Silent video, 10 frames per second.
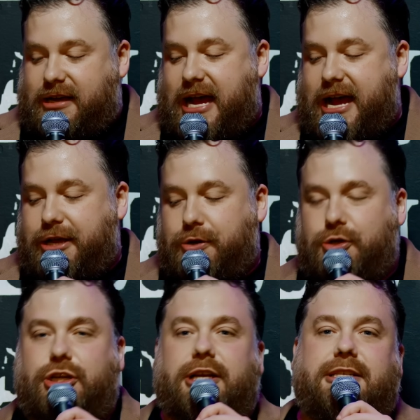guy who
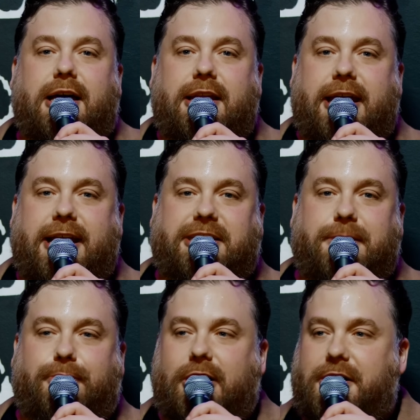shits on Nancy
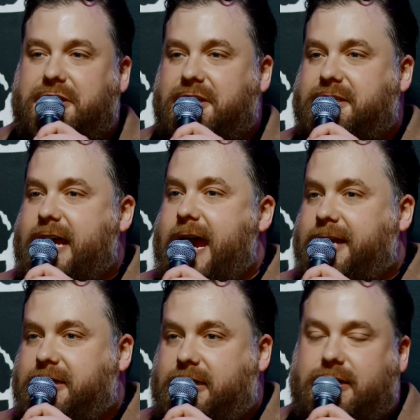Pelosi's
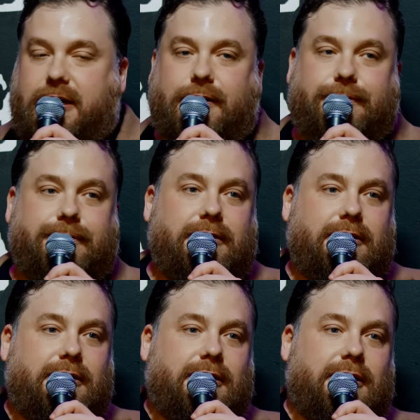desk. So,
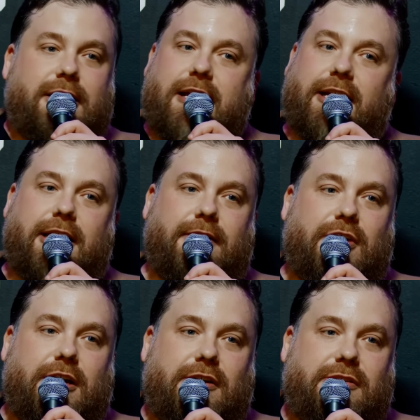any of
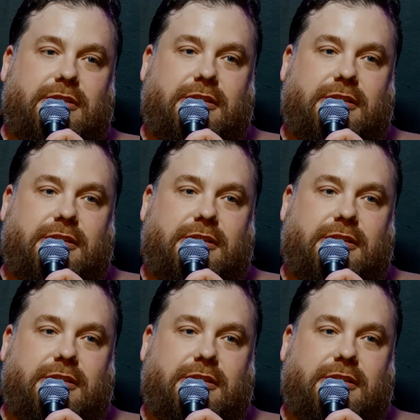those,